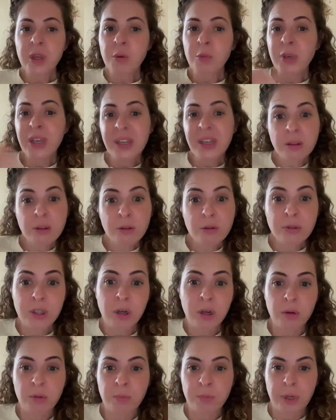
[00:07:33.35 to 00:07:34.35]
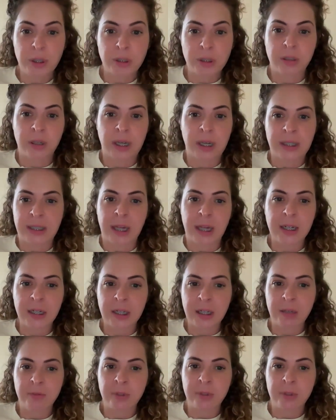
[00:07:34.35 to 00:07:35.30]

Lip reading: We can lose our own personal identity